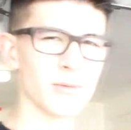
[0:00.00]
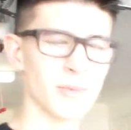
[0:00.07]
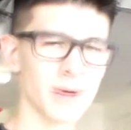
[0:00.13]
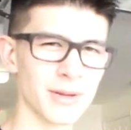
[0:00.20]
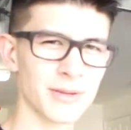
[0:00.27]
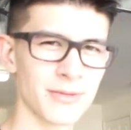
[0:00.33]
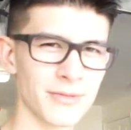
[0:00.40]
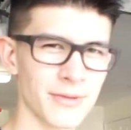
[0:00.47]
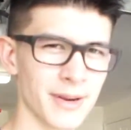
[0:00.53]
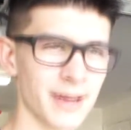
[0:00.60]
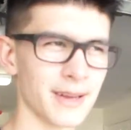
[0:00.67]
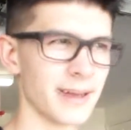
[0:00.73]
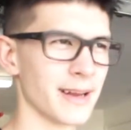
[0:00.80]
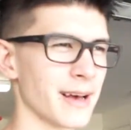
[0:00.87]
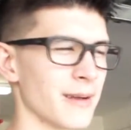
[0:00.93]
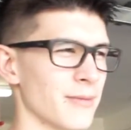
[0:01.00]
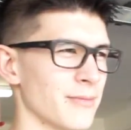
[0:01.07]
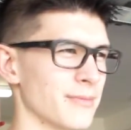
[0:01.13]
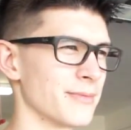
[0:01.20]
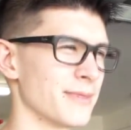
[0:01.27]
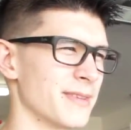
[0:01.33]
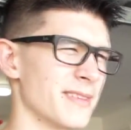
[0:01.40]
a welder friend, and I
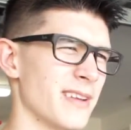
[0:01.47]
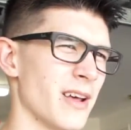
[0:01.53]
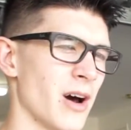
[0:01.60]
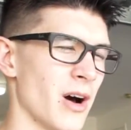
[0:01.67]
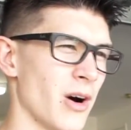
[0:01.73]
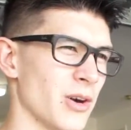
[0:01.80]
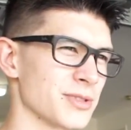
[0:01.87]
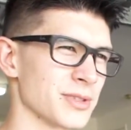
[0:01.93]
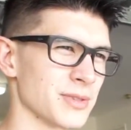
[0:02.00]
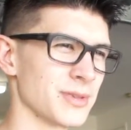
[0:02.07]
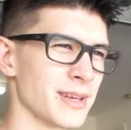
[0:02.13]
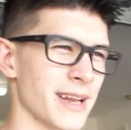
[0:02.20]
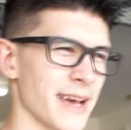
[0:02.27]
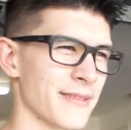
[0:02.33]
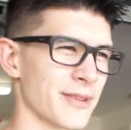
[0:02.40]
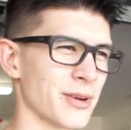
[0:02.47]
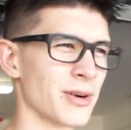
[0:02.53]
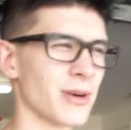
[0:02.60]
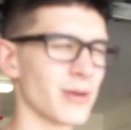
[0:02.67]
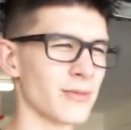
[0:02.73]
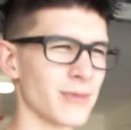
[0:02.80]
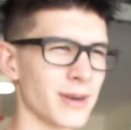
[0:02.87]
also didn't have the
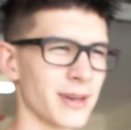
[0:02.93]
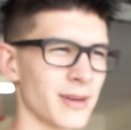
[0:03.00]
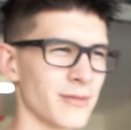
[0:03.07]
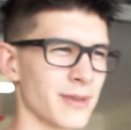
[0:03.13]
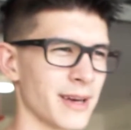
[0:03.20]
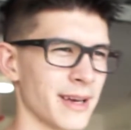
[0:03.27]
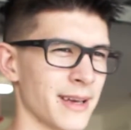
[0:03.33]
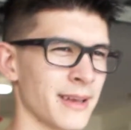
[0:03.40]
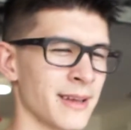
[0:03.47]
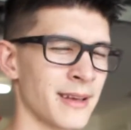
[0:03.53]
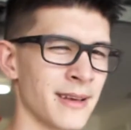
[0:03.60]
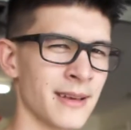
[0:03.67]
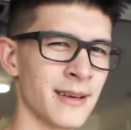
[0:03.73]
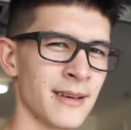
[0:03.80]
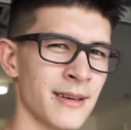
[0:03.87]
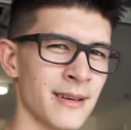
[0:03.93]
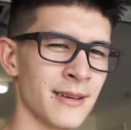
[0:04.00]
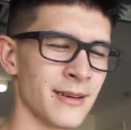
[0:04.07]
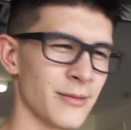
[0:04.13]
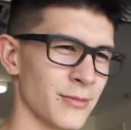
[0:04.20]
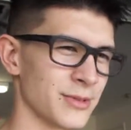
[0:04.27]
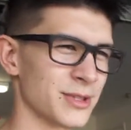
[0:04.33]
car running when I
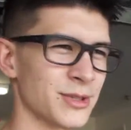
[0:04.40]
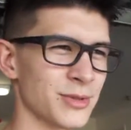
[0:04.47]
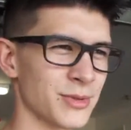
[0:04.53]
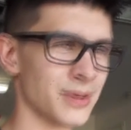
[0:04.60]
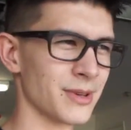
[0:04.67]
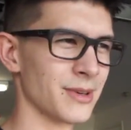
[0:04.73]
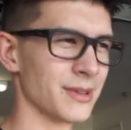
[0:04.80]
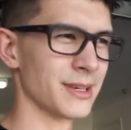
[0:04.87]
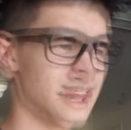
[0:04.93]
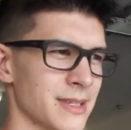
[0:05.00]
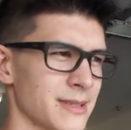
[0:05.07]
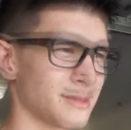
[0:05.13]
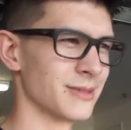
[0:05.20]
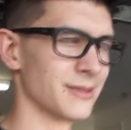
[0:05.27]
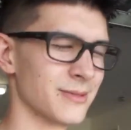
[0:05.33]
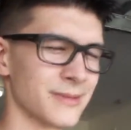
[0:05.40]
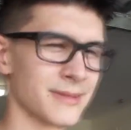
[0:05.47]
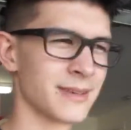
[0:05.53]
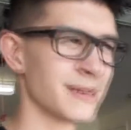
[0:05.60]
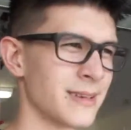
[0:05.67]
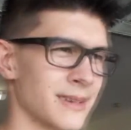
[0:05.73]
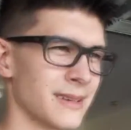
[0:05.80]
was doing all this, so
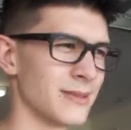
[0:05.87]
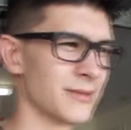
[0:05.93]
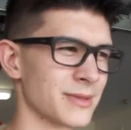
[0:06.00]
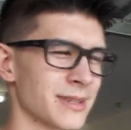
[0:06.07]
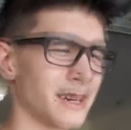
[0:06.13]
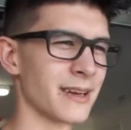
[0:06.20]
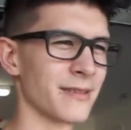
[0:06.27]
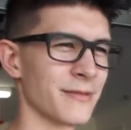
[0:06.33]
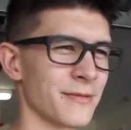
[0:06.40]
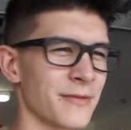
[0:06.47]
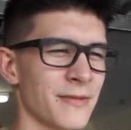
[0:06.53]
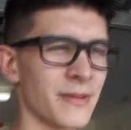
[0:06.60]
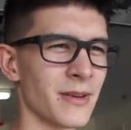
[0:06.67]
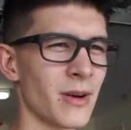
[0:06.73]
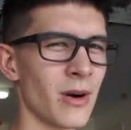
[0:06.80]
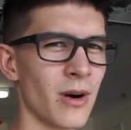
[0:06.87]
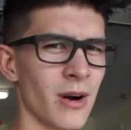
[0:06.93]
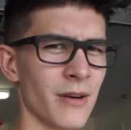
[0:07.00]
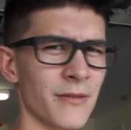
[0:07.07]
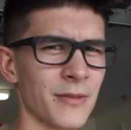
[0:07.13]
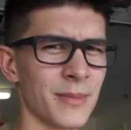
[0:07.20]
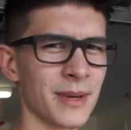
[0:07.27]
it was kind of
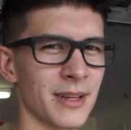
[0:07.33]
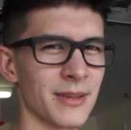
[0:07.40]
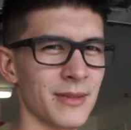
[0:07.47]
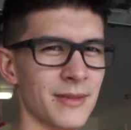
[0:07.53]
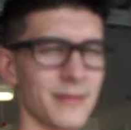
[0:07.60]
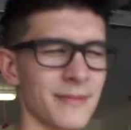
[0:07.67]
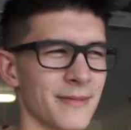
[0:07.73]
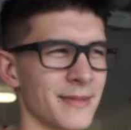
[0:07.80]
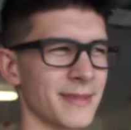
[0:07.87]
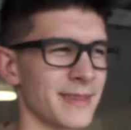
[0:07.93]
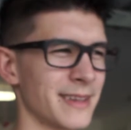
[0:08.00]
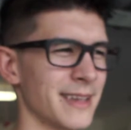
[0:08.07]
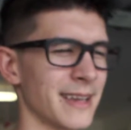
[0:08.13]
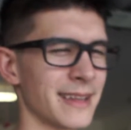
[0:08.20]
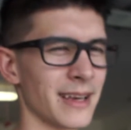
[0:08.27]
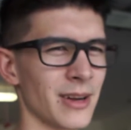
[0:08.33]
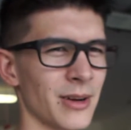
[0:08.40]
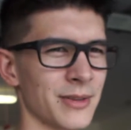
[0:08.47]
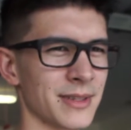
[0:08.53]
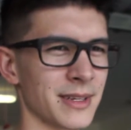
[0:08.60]
hard for me to get that all